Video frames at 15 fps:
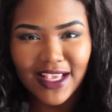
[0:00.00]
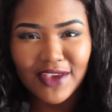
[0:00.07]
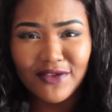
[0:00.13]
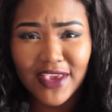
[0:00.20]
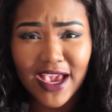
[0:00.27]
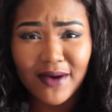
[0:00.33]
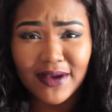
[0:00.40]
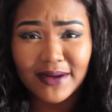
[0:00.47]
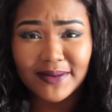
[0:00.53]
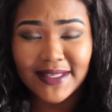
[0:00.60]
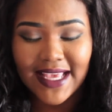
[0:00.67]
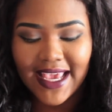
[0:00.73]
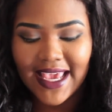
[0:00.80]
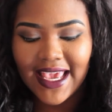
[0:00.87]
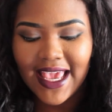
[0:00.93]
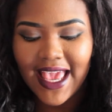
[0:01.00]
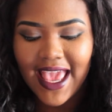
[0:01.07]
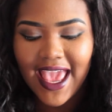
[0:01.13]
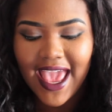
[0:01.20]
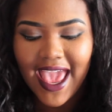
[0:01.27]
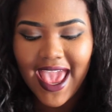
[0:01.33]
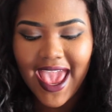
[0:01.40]
if you get what I'm saying.
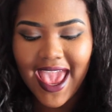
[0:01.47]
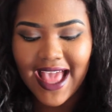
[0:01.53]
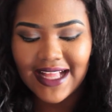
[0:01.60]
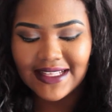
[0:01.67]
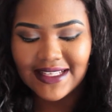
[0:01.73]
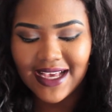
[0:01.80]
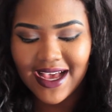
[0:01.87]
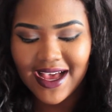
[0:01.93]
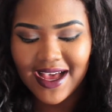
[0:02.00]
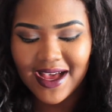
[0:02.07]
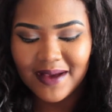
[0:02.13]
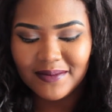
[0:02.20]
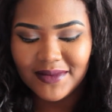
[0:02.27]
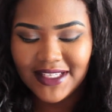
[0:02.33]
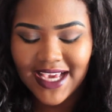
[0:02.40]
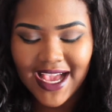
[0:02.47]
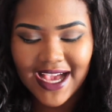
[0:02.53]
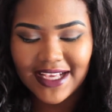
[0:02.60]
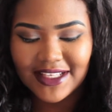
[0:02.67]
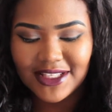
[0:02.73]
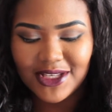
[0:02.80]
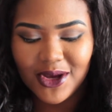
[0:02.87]
And um,
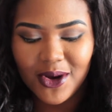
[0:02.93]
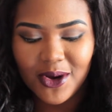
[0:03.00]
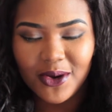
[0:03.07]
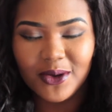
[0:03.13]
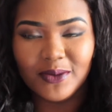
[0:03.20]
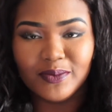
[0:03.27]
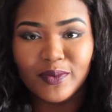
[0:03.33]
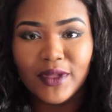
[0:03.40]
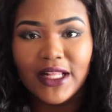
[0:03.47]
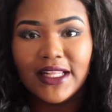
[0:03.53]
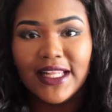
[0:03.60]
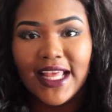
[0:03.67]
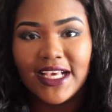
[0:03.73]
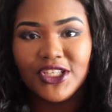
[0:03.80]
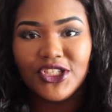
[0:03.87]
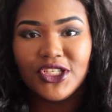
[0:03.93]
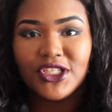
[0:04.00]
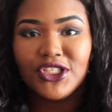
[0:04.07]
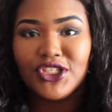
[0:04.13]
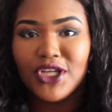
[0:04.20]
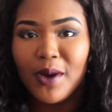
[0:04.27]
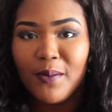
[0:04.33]
yeah, so let's
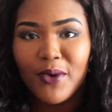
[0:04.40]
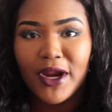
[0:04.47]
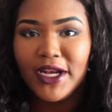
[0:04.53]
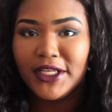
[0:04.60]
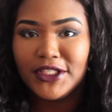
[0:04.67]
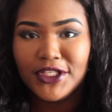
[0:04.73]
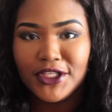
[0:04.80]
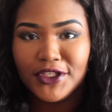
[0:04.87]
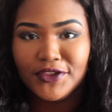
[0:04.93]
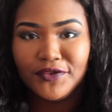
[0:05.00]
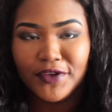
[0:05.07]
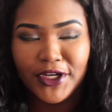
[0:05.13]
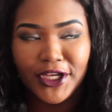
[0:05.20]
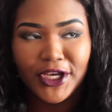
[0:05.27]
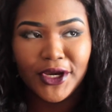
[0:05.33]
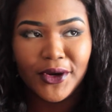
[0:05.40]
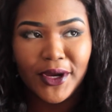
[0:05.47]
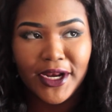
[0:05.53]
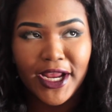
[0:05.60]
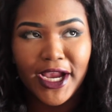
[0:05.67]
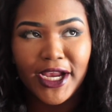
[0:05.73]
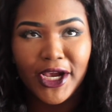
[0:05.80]
just jump right into this video.
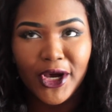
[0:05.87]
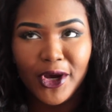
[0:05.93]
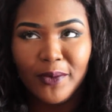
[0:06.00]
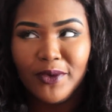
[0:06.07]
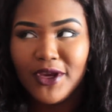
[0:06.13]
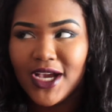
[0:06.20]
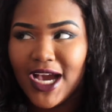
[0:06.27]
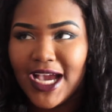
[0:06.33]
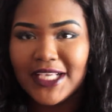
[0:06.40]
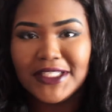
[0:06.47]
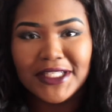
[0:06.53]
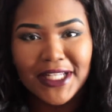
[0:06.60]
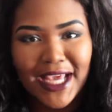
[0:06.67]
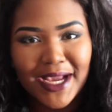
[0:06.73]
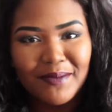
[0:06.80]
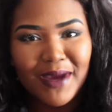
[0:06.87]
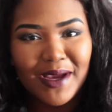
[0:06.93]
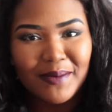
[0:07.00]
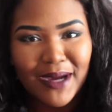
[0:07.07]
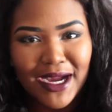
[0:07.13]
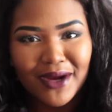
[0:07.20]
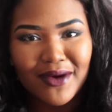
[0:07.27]
And I hope you guys like
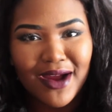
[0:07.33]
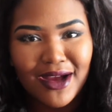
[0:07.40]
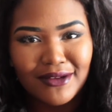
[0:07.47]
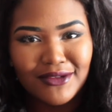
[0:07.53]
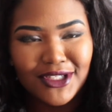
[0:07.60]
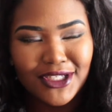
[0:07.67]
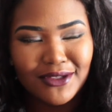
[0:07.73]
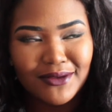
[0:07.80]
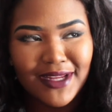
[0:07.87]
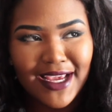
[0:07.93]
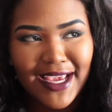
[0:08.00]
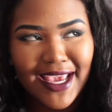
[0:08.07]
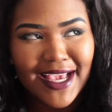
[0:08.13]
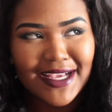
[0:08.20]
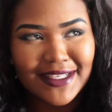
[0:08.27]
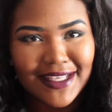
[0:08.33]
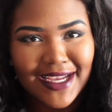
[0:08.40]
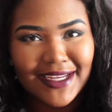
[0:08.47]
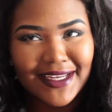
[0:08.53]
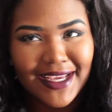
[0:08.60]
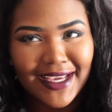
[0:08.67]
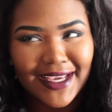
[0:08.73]
my background. Do you dig it? Because
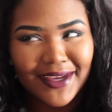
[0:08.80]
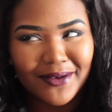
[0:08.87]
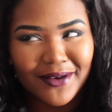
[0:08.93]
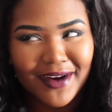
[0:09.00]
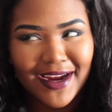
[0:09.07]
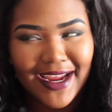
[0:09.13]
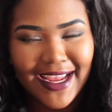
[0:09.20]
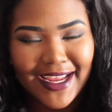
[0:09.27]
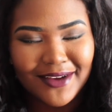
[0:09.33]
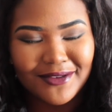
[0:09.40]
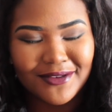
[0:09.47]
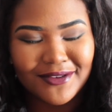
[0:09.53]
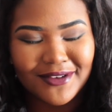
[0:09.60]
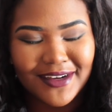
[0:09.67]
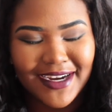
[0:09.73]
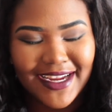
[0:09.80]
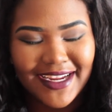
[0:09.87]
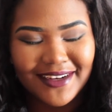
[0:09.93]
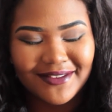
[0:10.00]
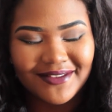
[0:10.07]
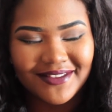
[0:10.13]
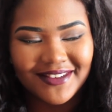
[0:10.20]
I dig it. Right,
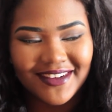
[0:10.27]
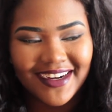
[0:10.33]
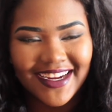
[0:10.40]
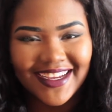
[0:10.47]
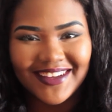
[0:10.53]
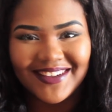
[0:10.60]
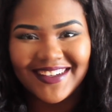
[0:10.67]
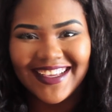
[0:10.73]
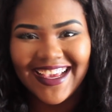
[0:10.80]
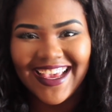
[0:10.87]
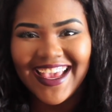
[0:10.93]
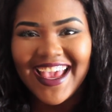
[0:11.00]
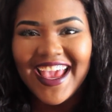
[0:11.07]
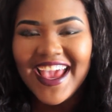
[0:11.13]
right, right. Okay.